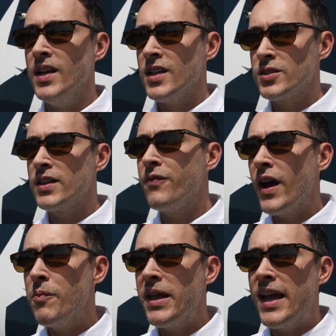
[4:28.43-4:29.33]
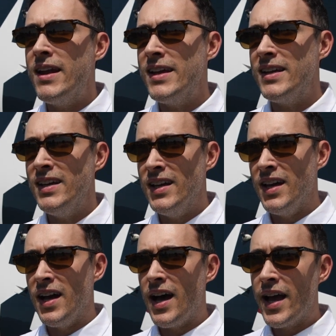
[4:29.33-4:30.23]
So at the very beginning,
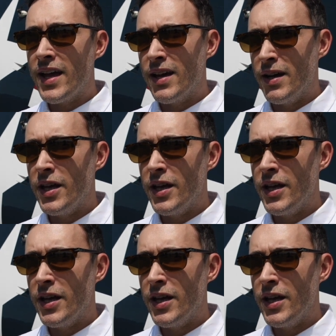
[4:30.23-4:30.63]
I